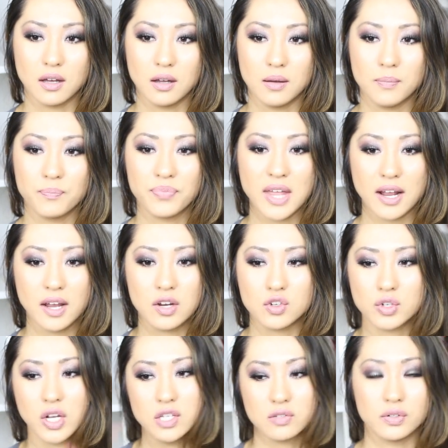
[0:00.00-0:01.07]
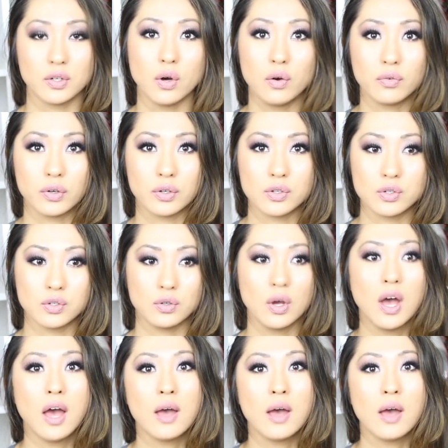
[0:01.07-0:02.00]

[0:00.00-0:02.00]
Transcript: that kind of transferred over to